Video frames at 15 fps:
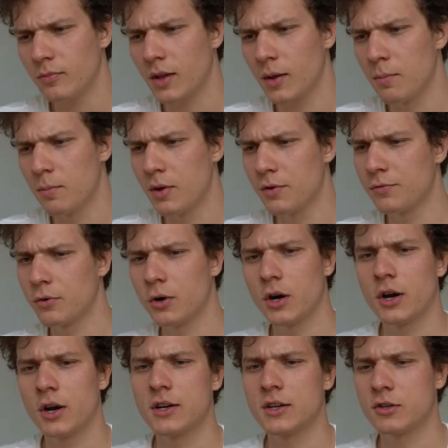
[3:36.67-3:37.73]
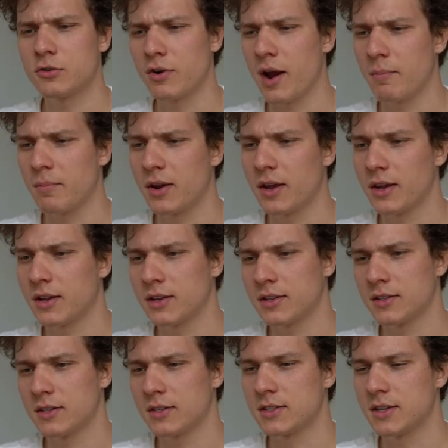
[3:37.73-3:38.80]
before Kramnik
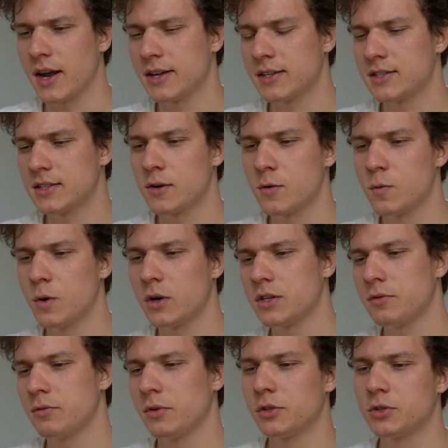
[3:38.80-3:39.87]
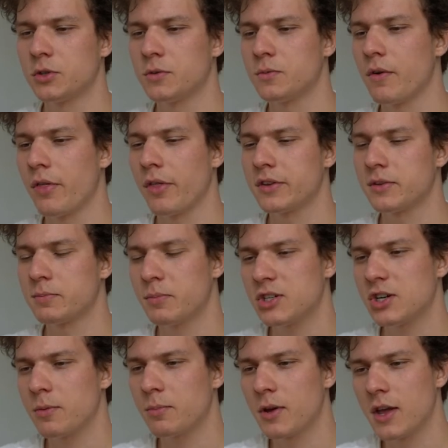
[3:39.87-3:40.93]
decides what he will do with this
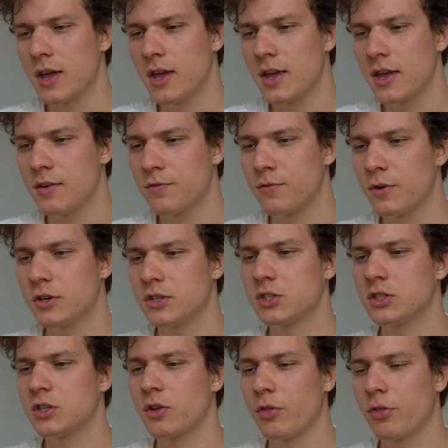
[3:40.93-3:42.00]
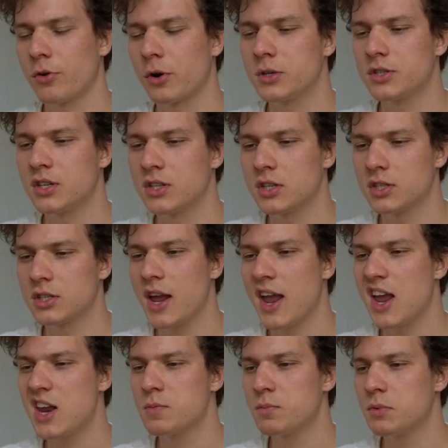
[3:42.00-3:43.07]
bishop, he first throws in this
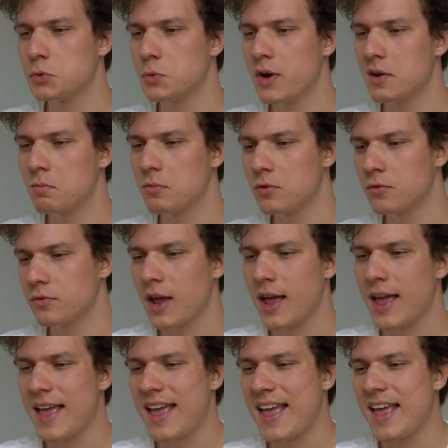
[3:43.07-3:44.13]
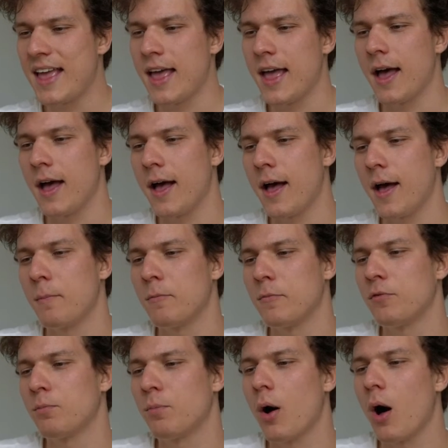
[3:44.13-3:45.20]
in-between move
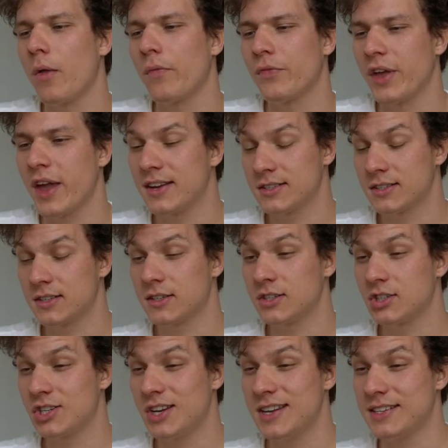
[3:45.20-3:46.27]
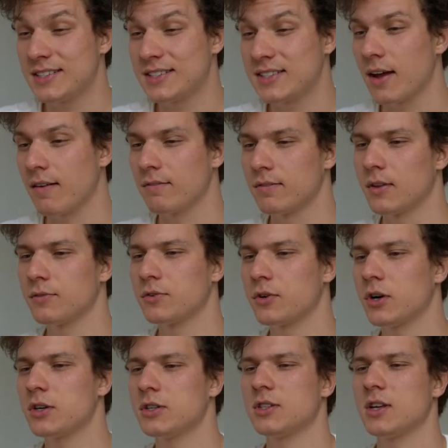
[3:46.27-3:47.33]
with pawn takes g7. Of
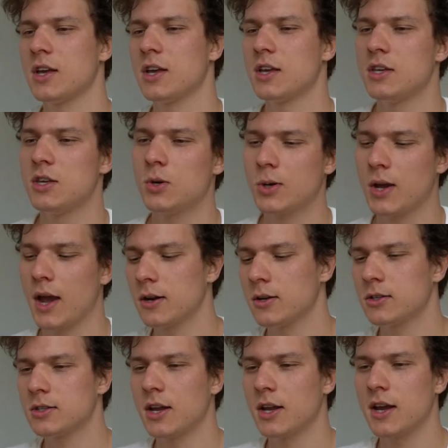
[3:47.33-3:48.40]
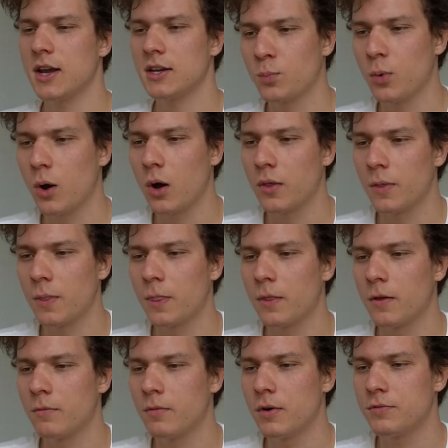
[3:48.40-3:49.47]
course, you cannot take the pawn
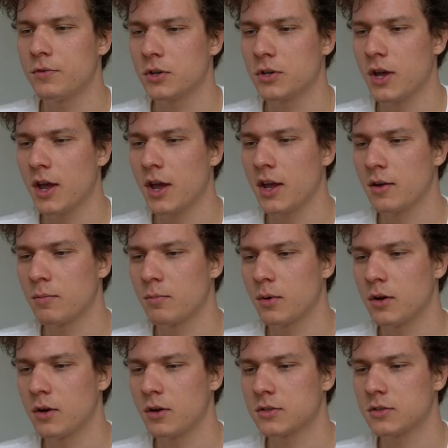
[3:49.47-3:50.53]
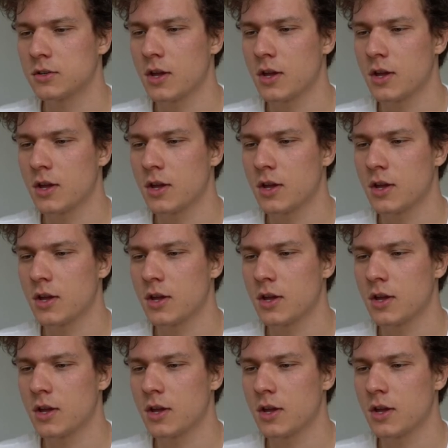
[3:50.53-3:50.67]
with your king because